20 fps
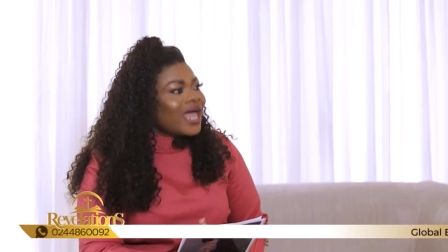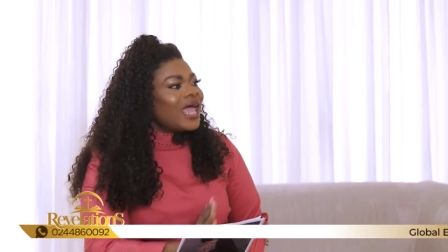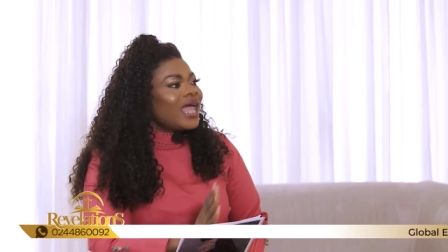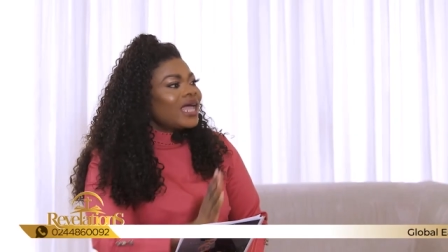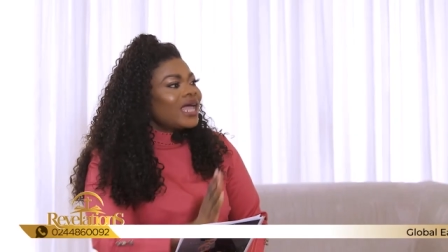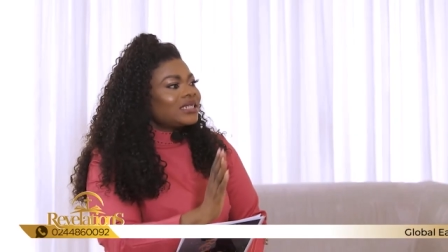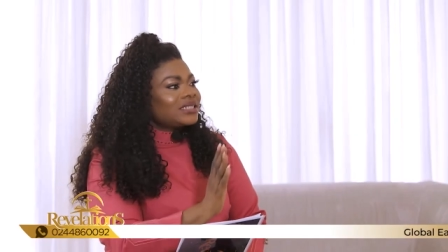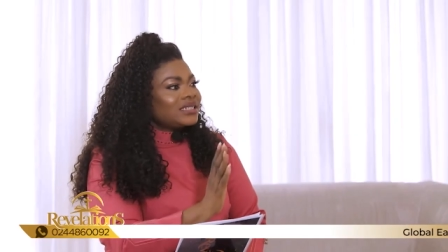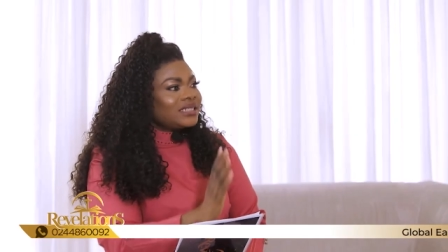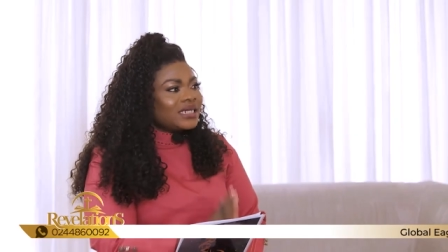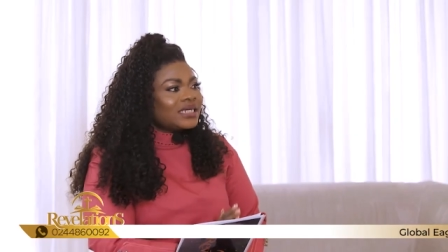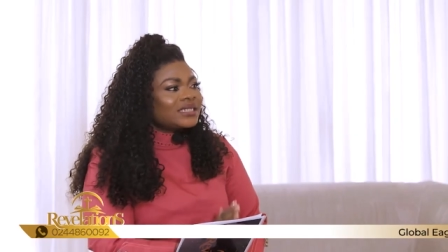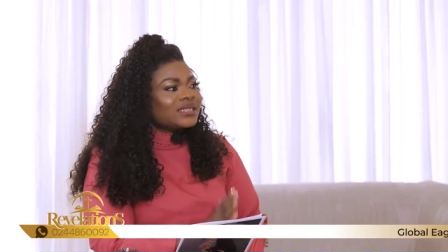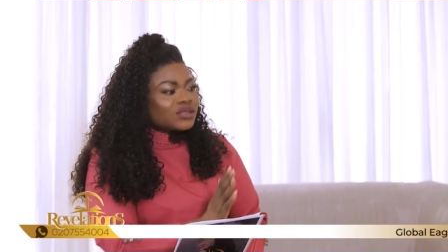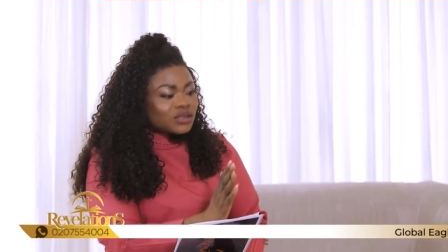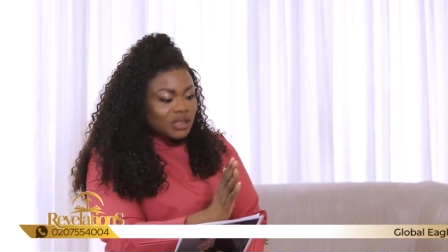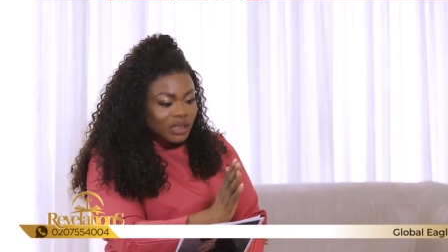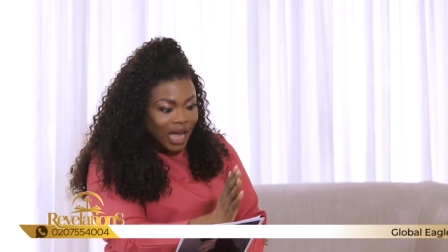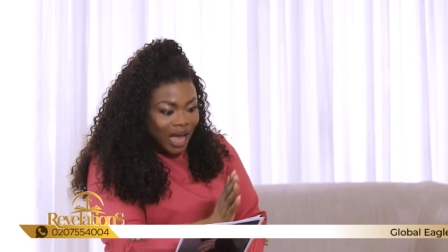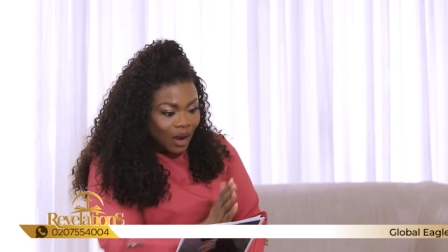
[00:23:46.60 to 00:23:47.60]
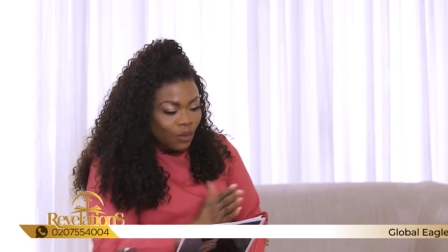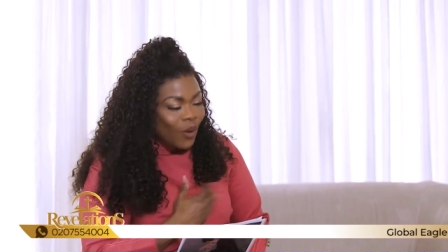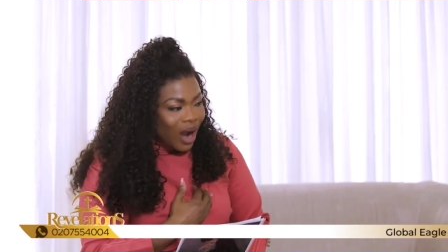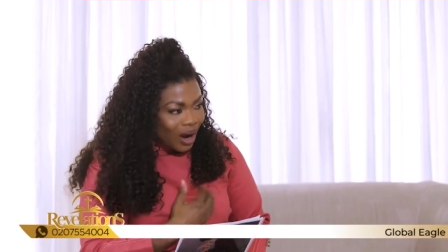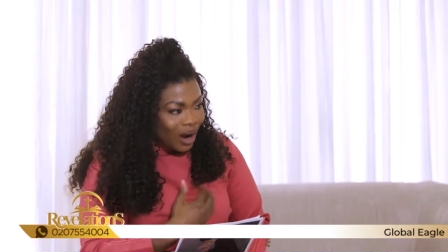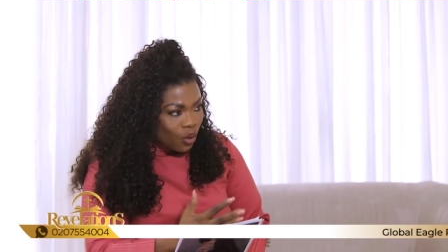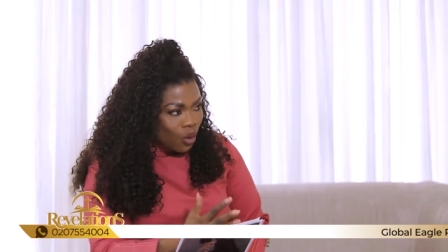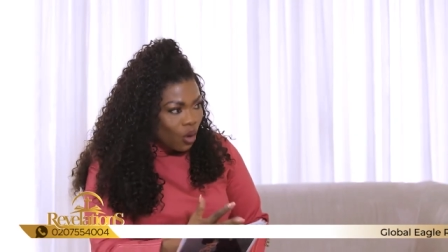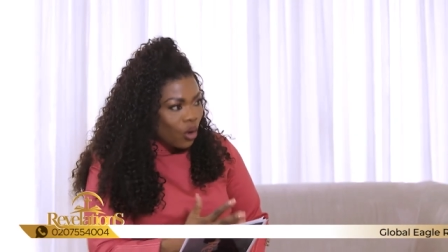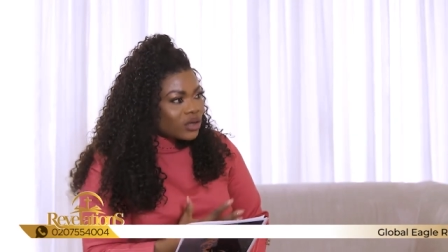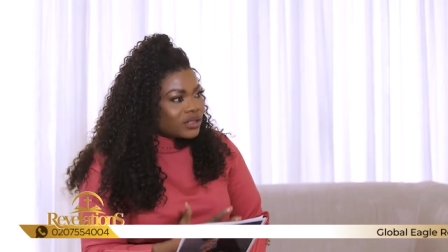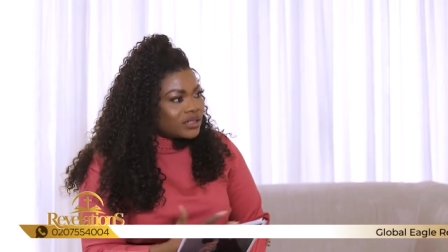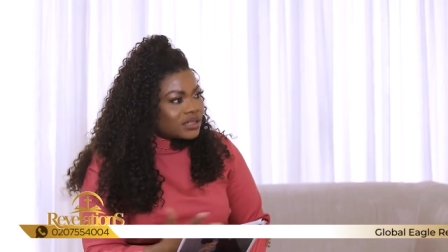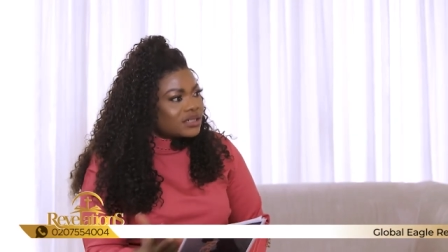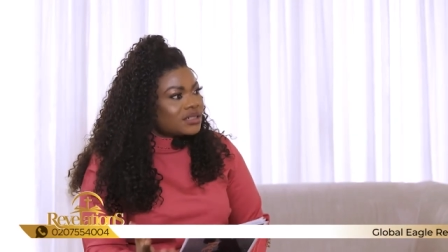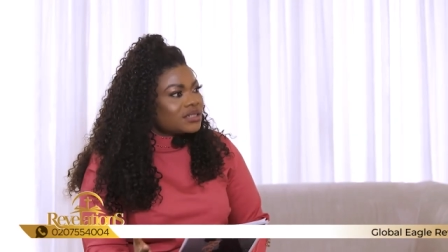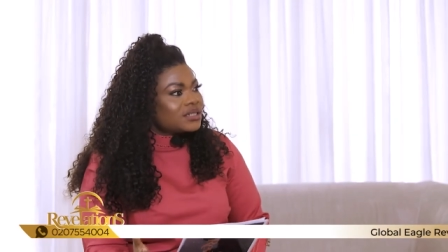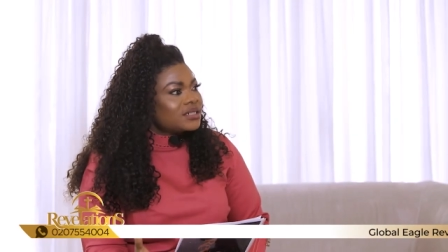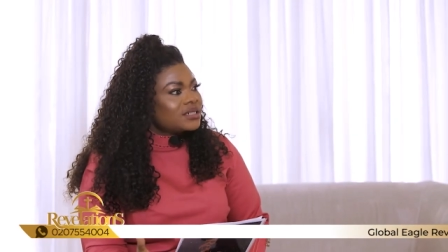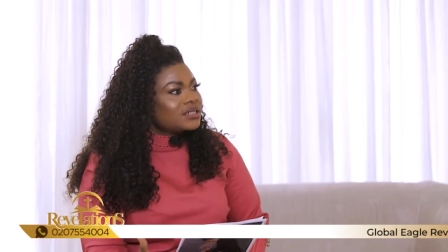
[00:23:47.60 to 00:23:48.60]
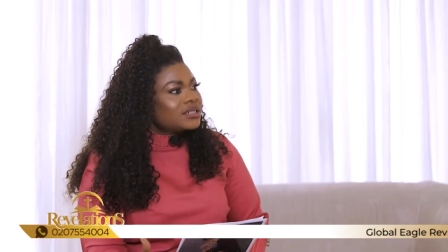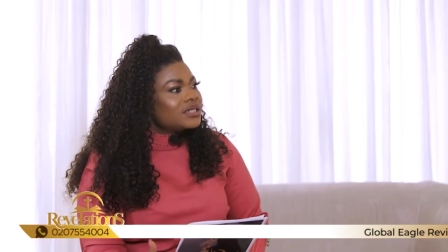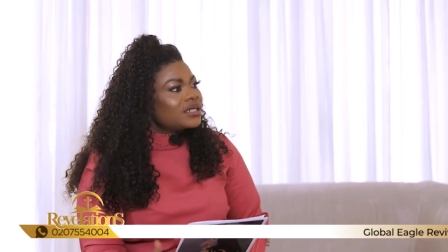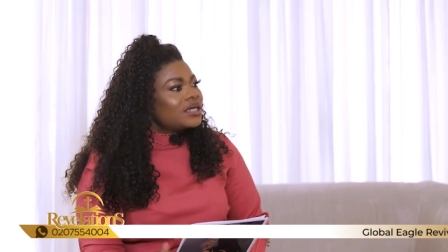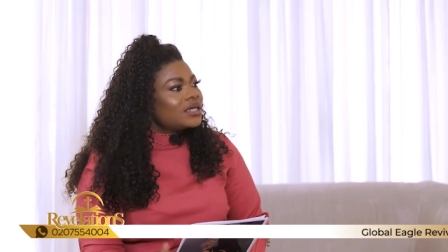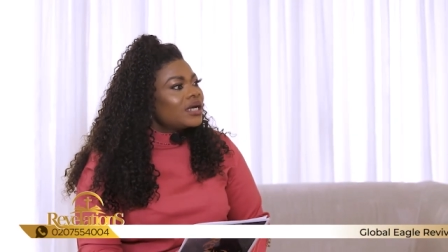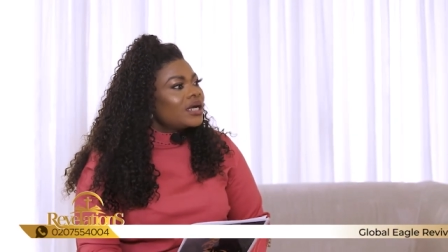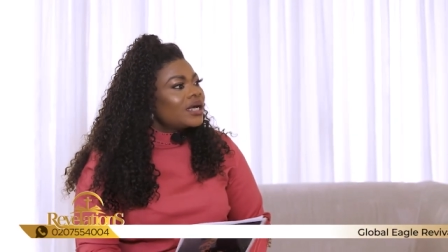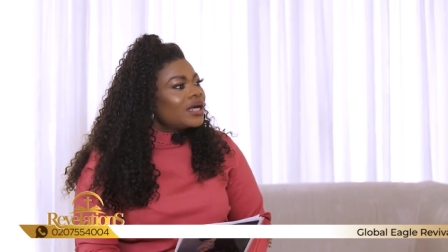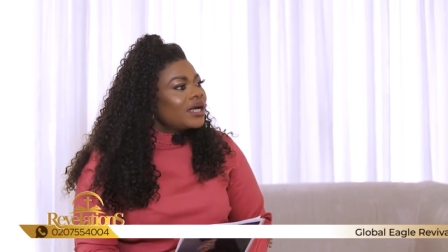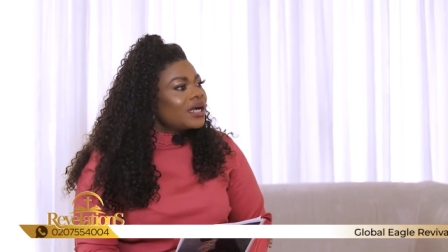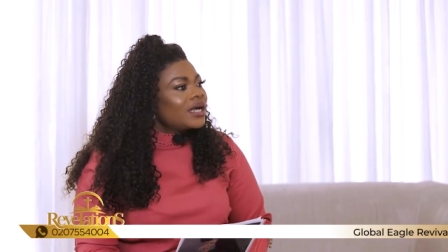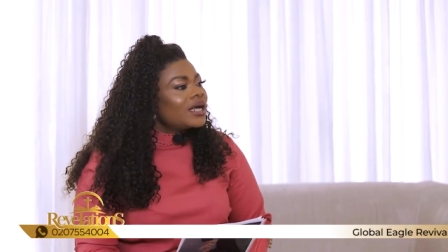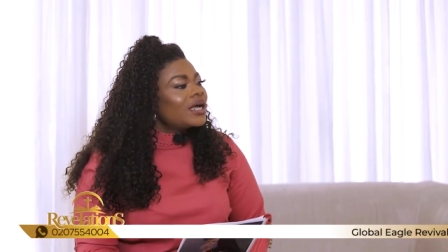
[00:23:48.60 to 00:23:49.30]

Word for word: Allah. You haven't said anything. You're talking